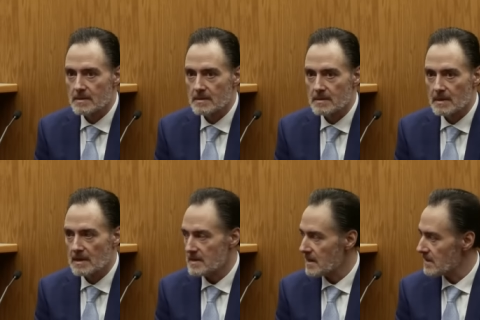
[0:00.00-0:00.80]
They
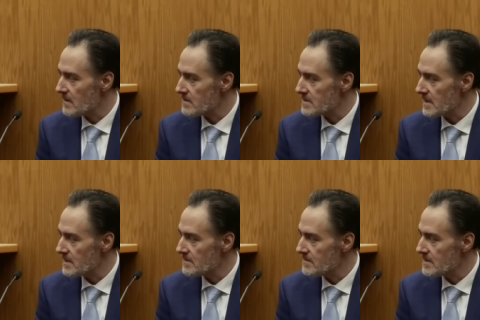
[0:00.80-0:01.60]
got that close.
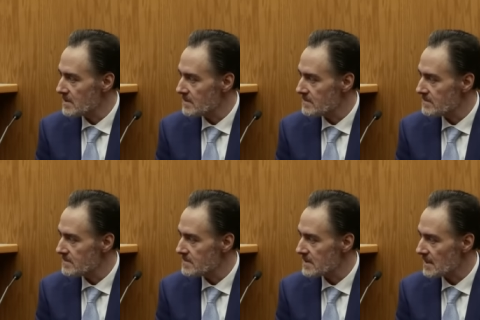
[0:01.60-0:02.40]
They within
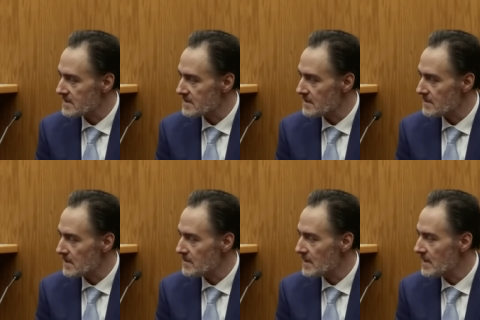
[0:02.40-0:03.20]
seconds they were
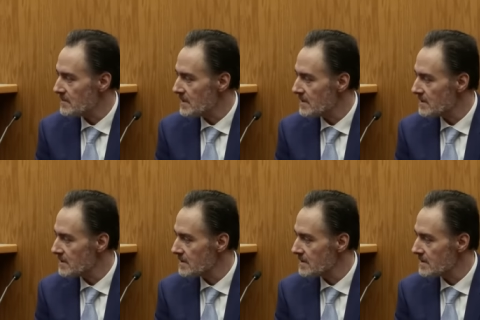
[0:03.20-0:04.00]
right behind me.
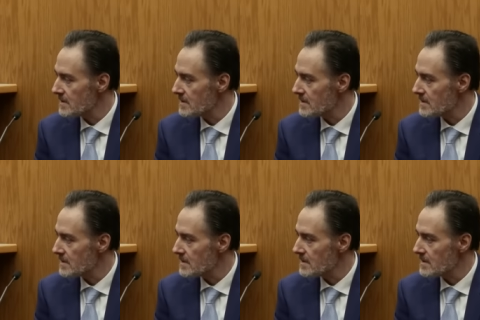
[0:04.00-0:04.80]
At
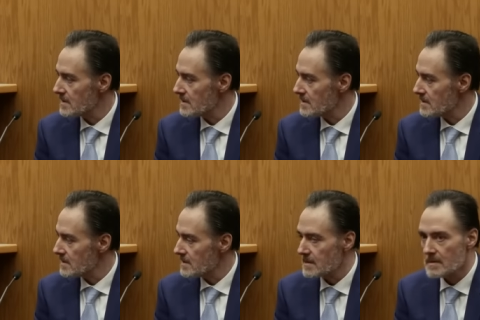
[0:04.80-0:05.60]
some point, did
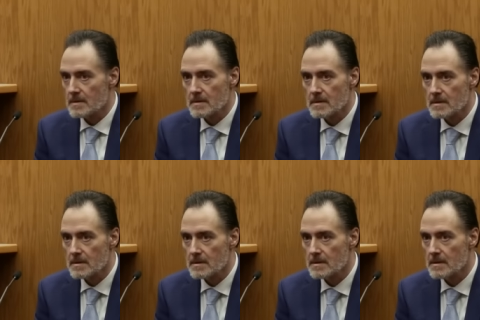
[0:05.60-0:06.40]
you see